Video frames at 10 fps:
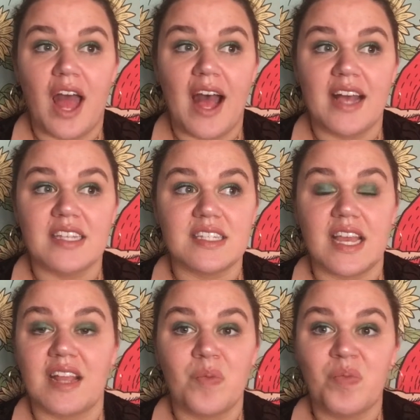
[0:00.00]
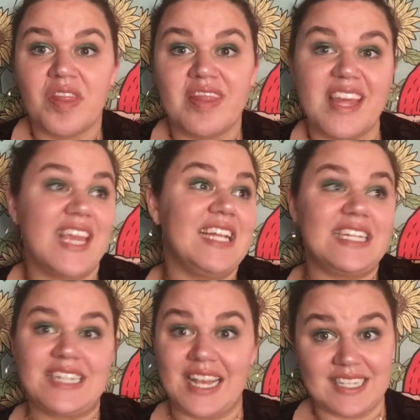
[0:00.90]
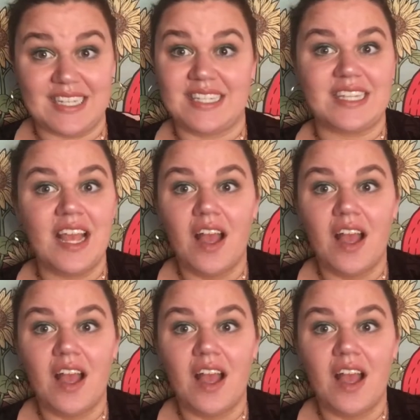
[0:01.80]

as like the heat in Texas,